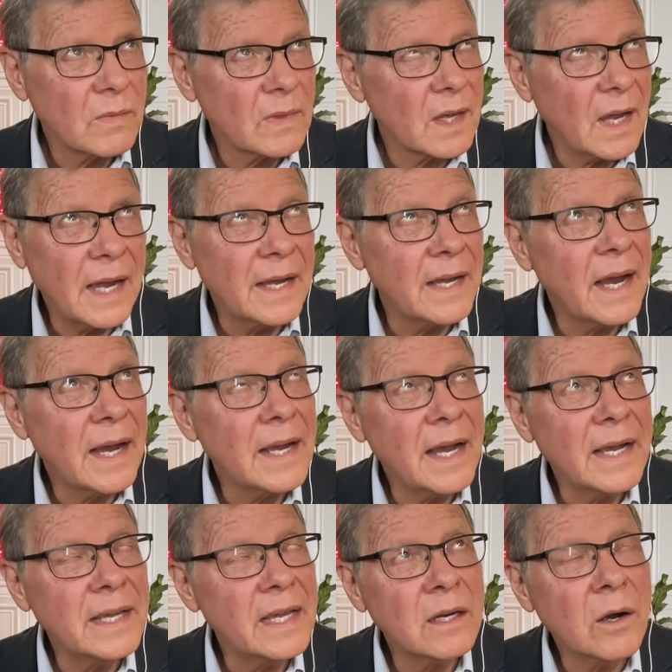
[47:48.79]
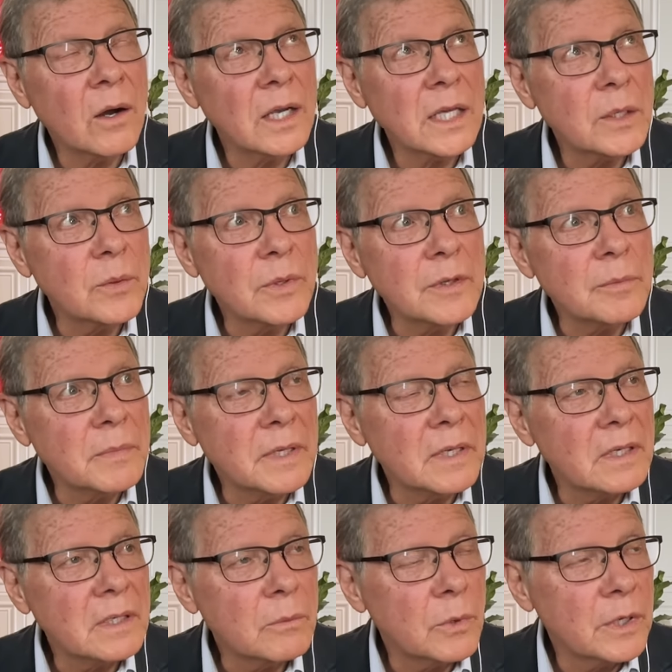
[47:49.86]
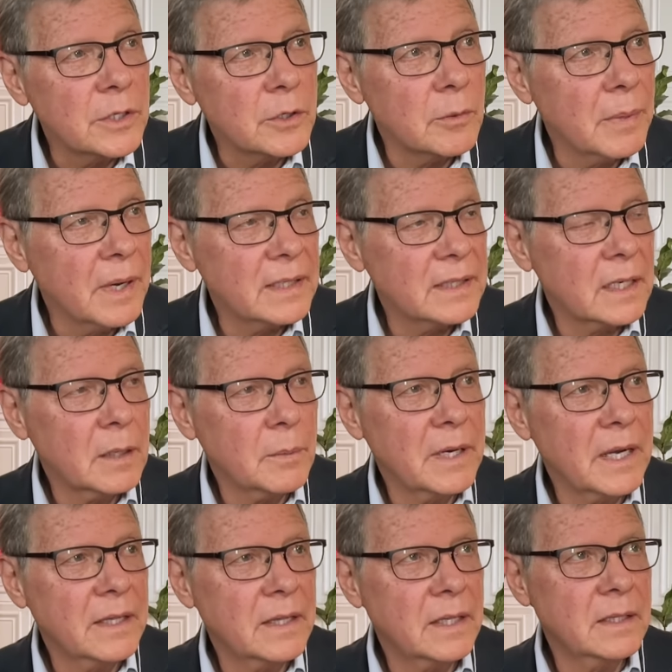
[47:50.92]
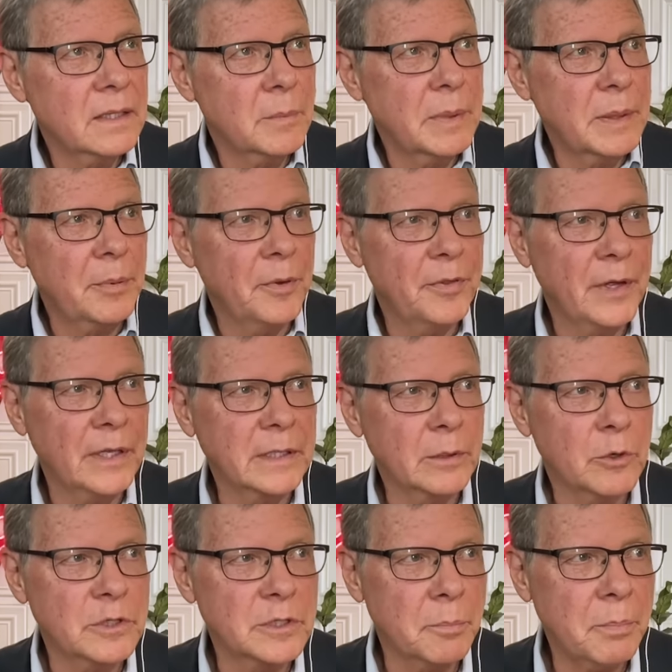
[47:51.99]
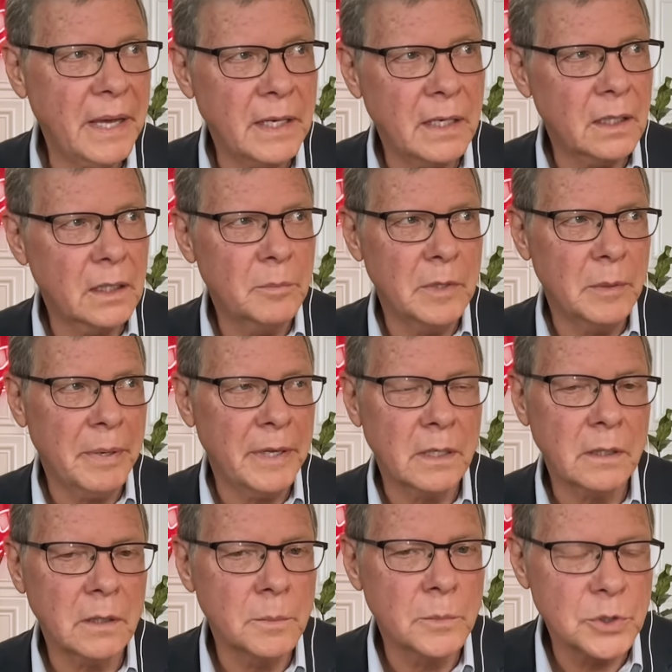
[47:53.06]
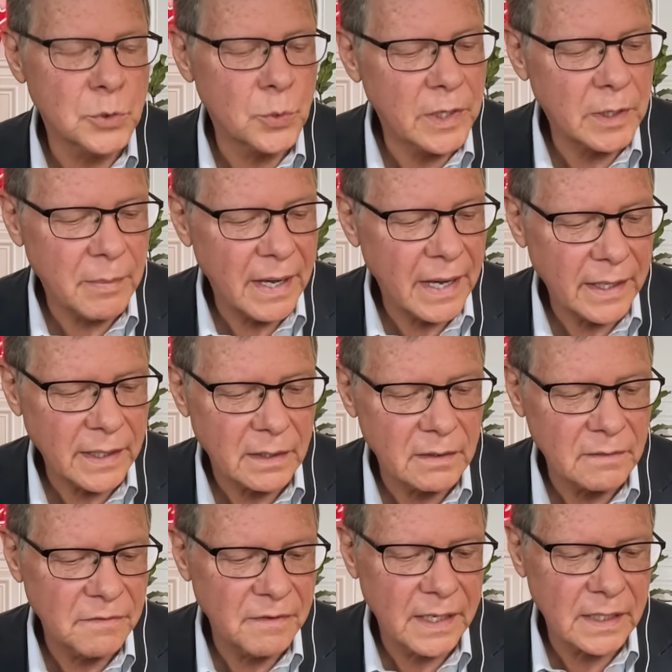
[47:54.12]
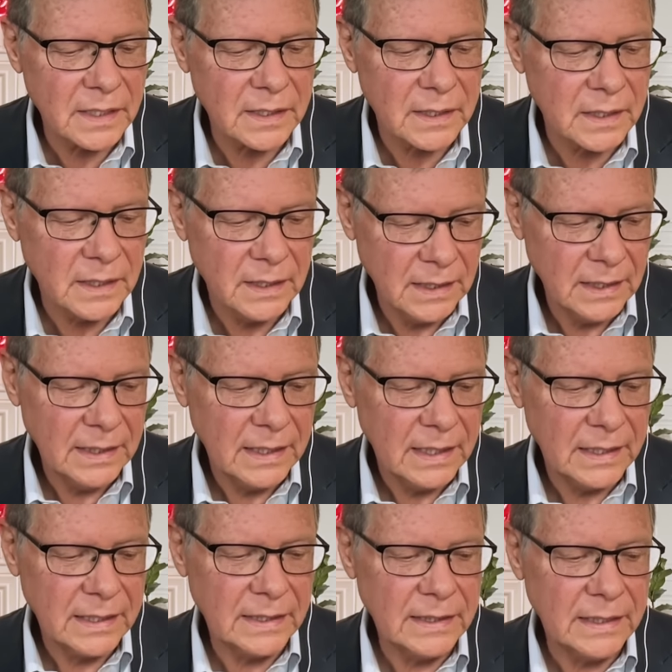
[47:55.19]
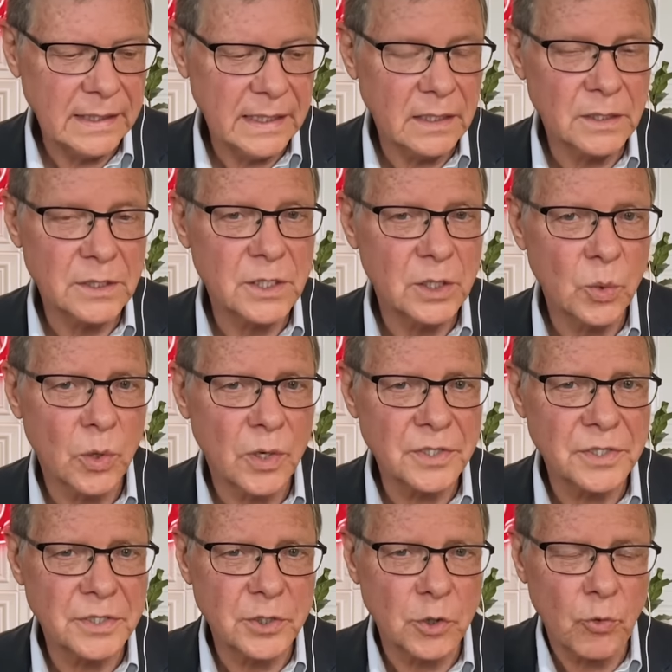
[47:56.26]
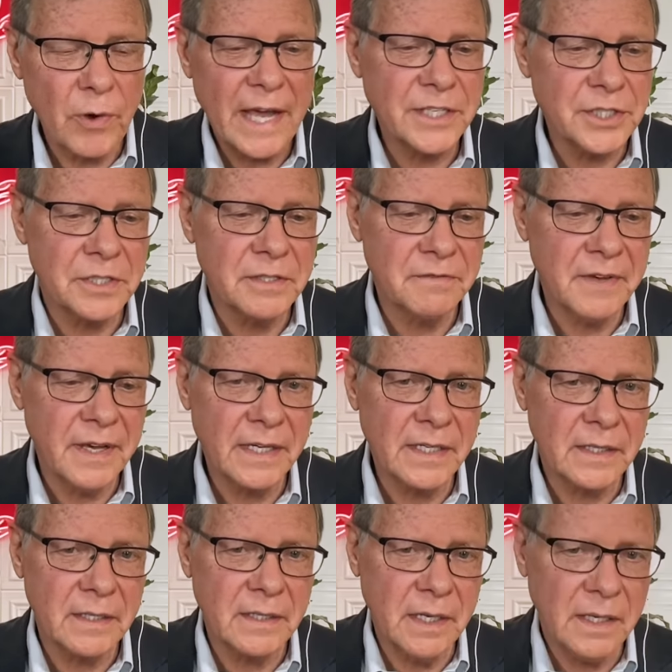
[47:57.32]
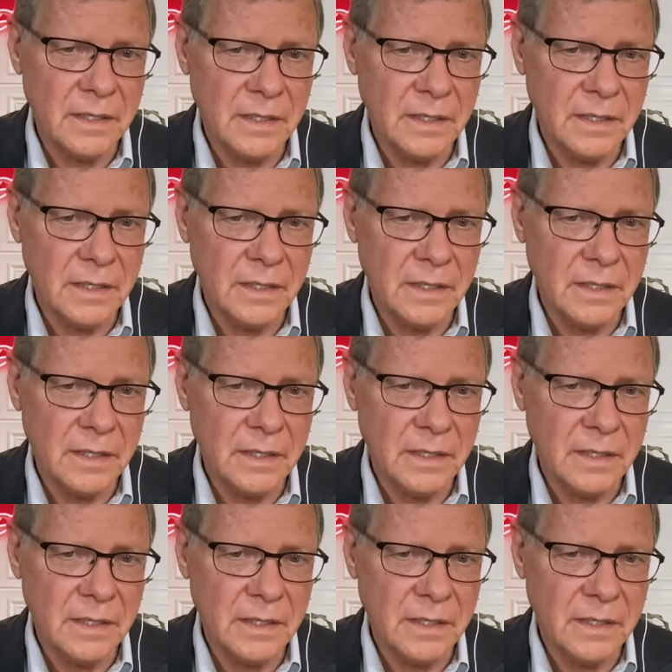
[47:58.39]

I, I, can't argue with me with you about that. I mean, I think that people thought there was a pendulum. The pendulum would swing back, and in fact, uh, I think the analogy that works is a ratchet effect, and and